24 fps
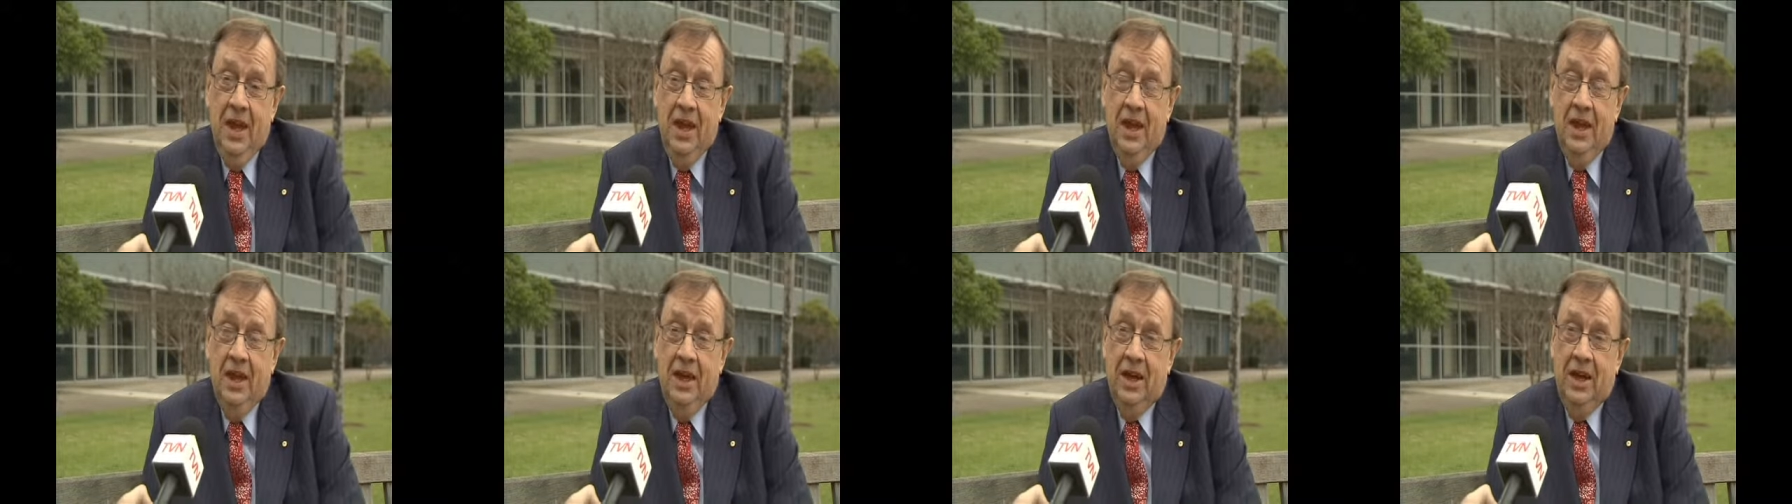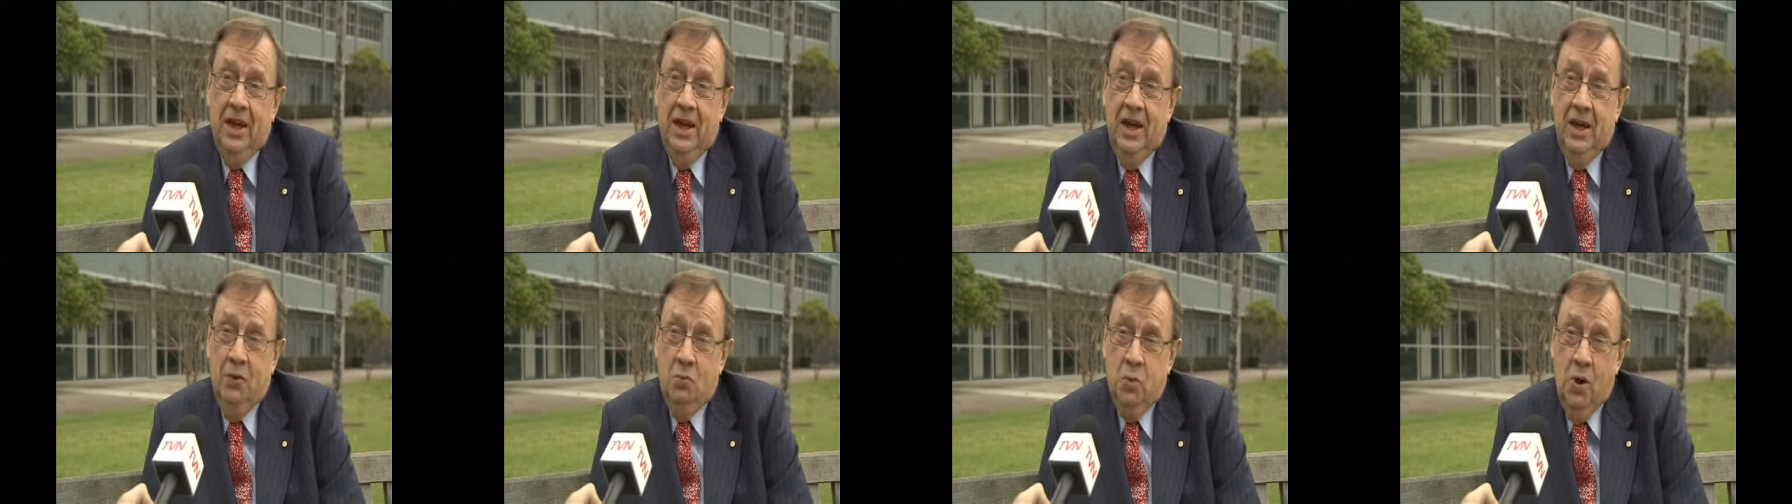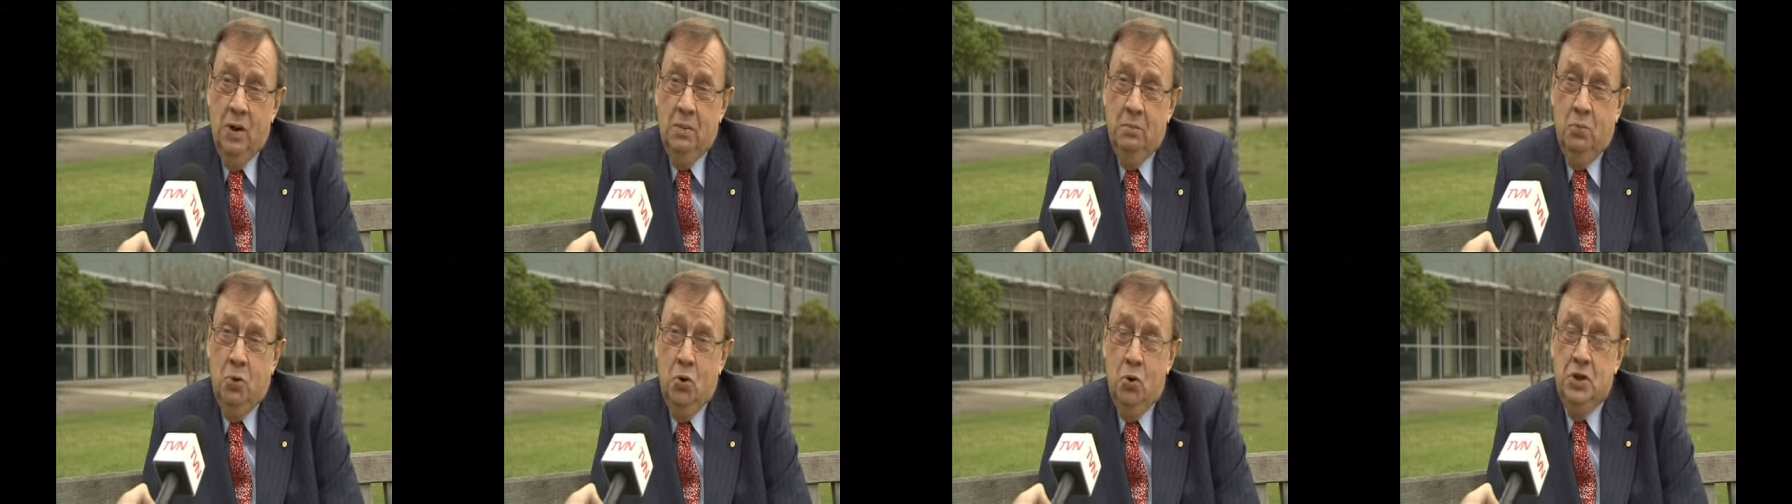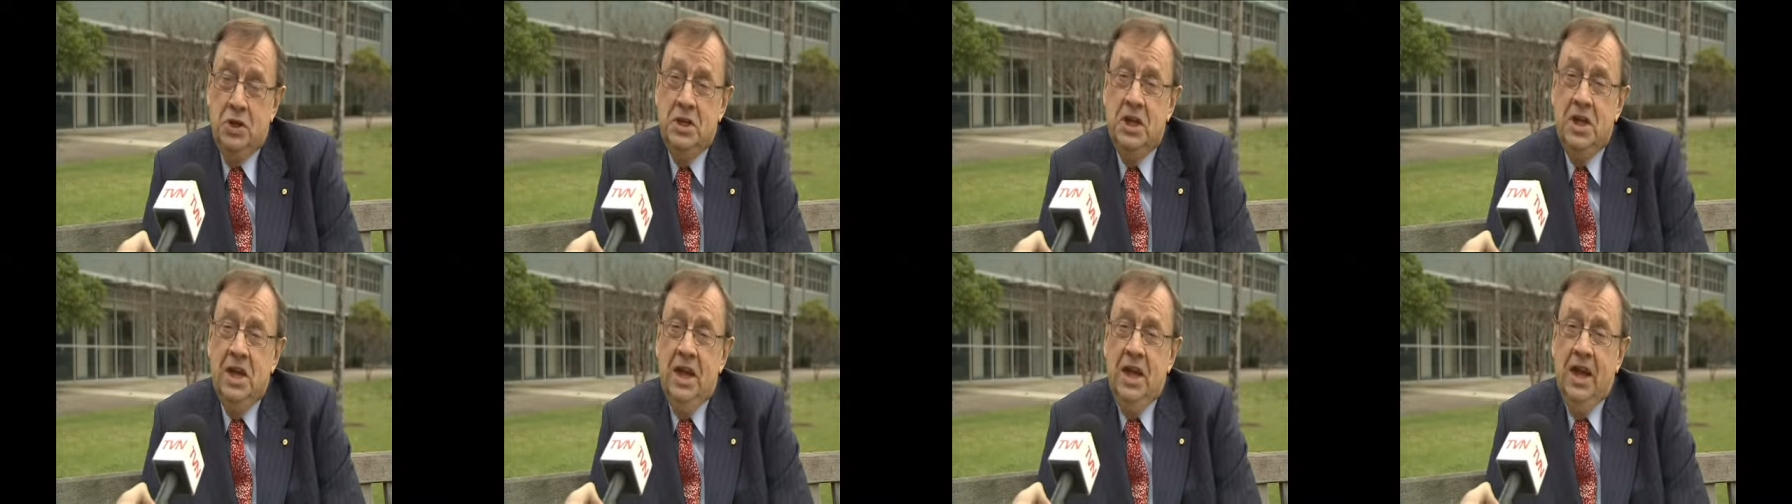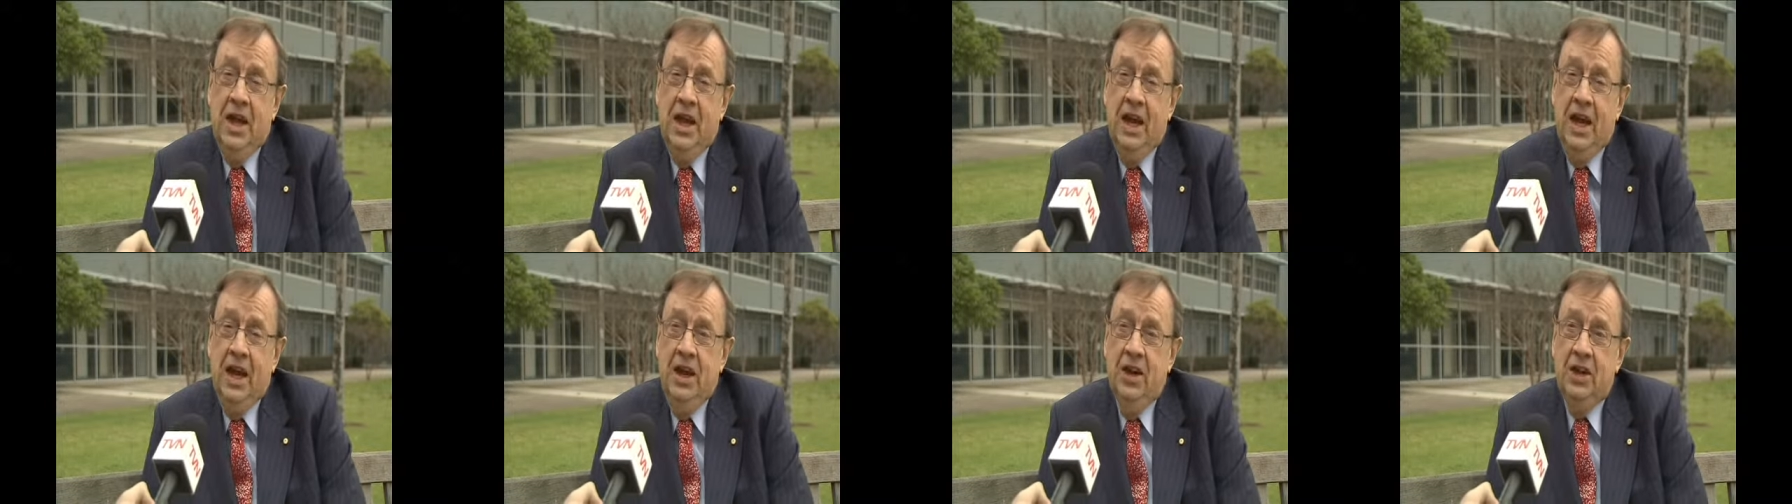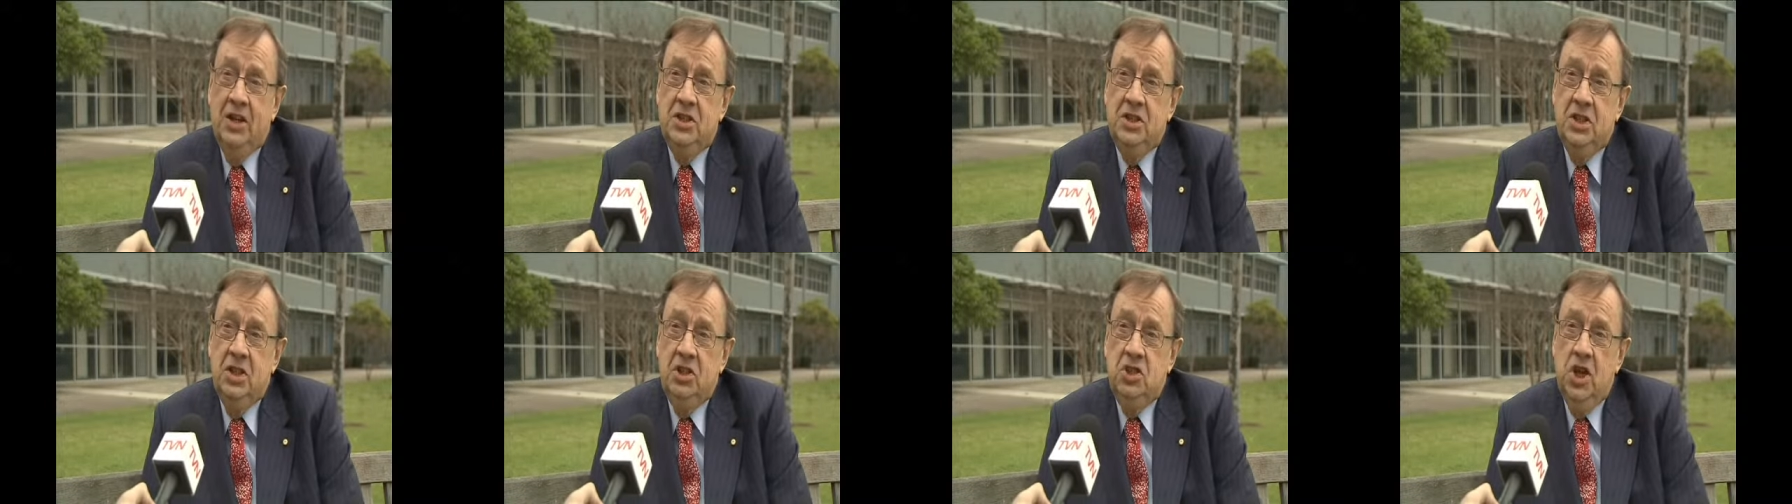Uh, at one And I
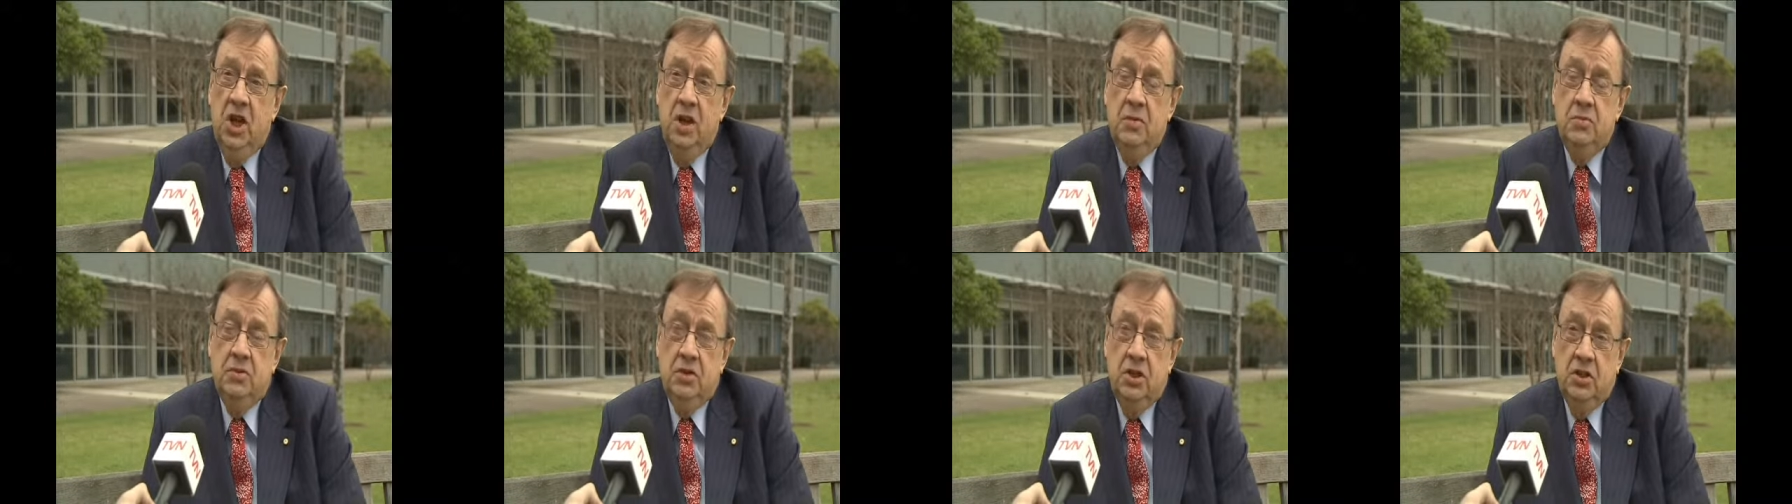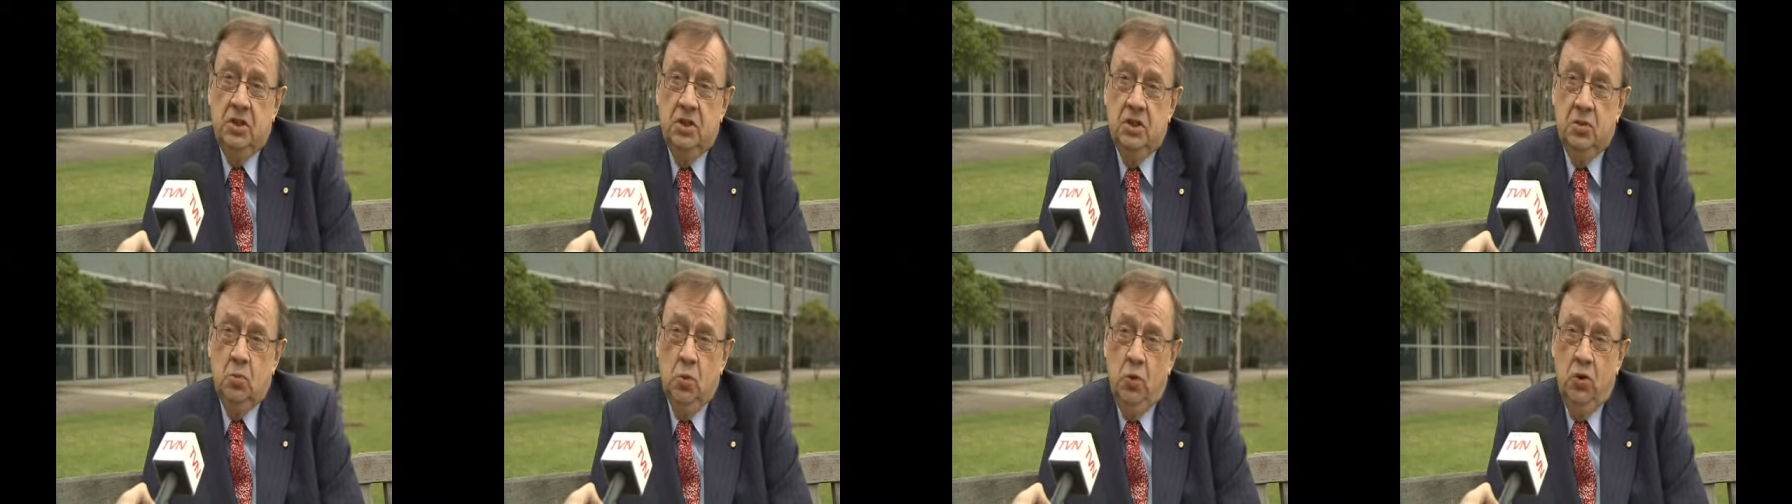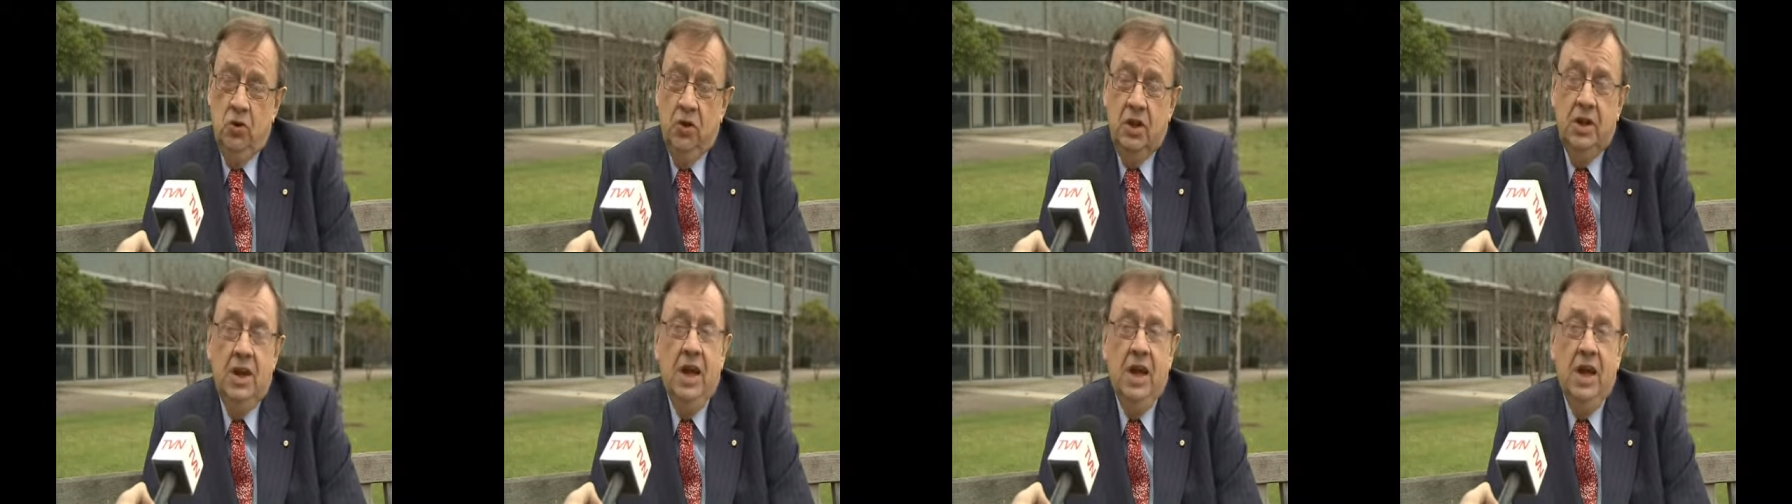said, James, this is worth it.